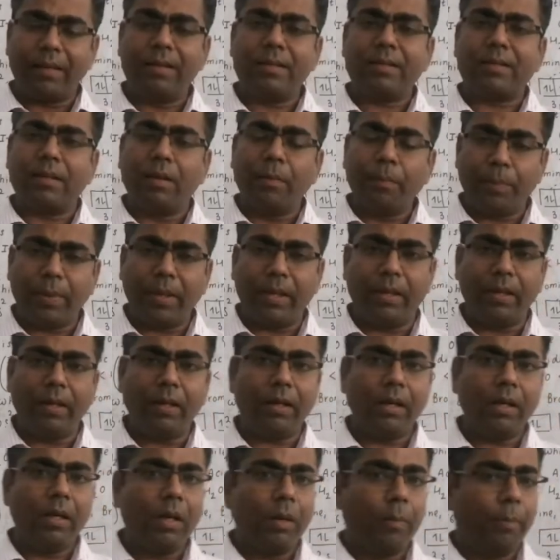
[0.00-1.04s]
is
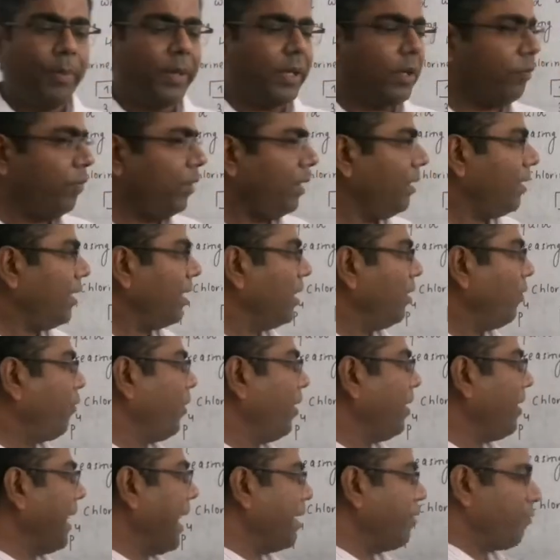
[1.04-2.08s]
compared, between the
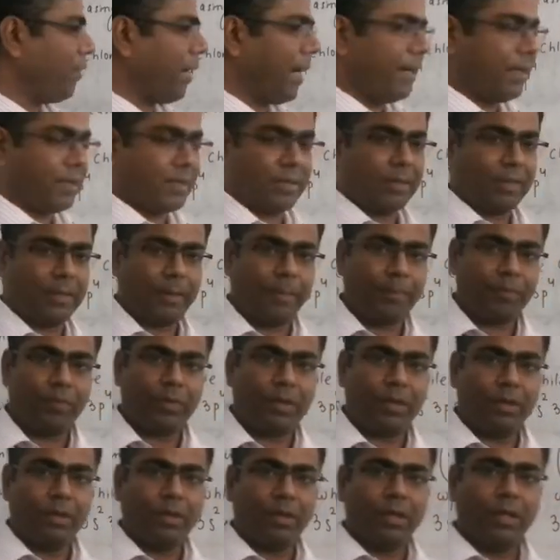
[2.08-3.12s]
different hydrides,
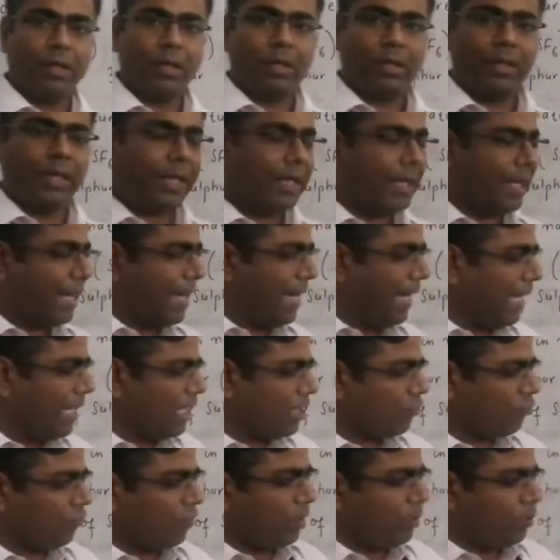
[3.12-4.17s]
then
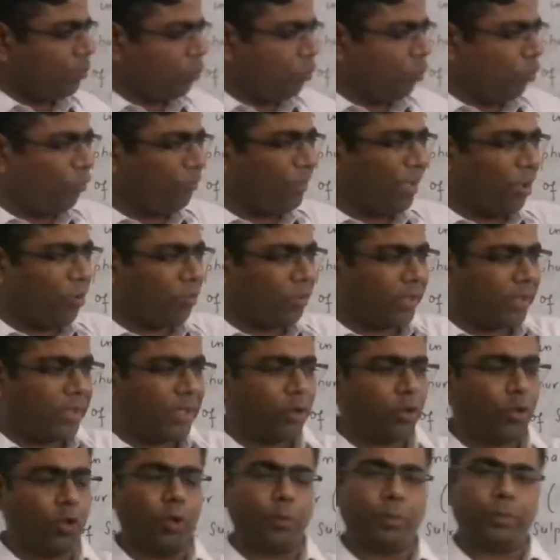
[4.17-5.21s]
as we move down in
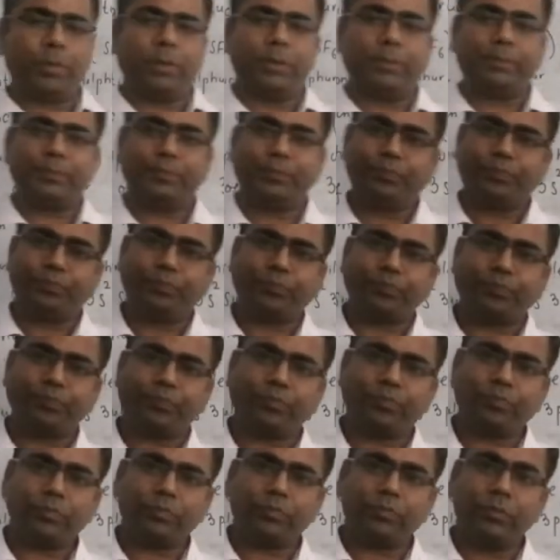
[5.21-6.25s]
a group,
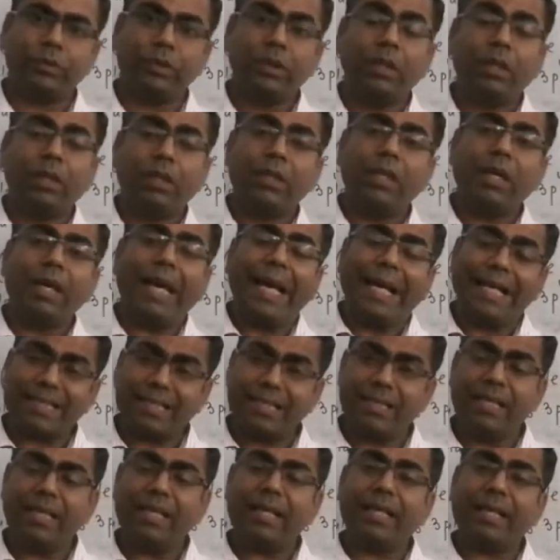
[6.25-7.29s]
the
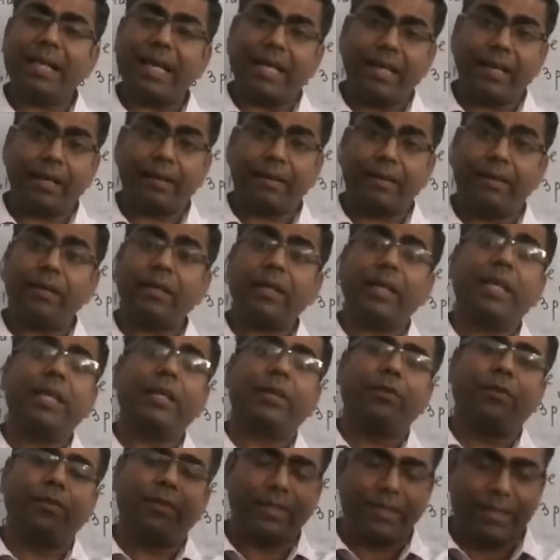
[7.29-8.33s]
acidic character
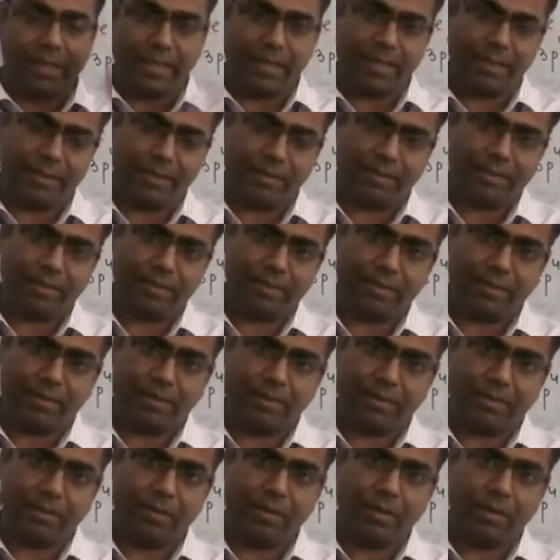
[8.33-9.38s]

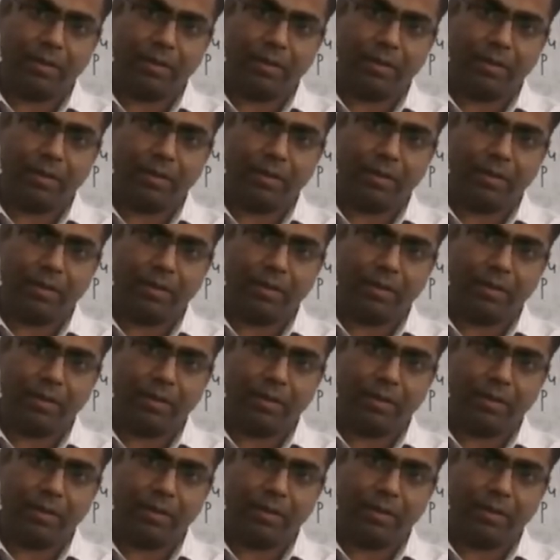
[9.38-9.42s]
increases.